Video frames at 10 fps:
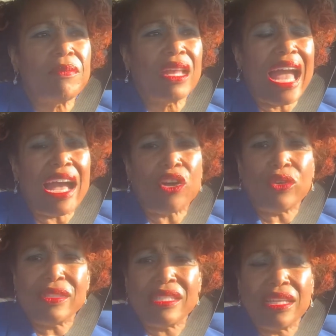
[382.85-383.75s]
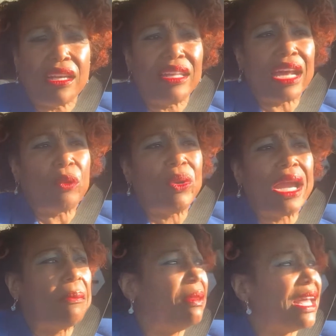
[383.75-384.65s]
and consider that
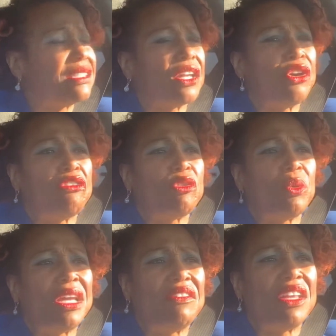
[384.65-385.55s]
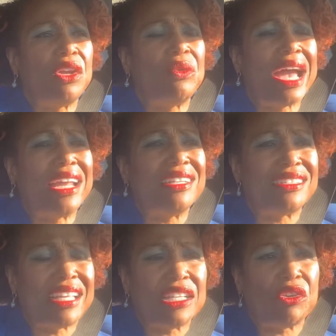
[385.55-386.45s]
we are blessed enough to live in the United
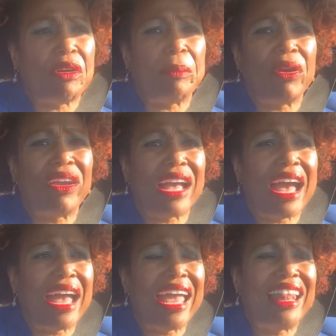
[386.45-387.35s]
States of America,